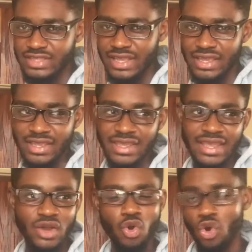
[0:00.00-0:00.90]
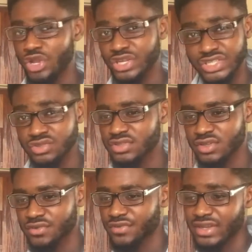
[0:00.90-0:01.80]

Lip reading: there or your new stuff,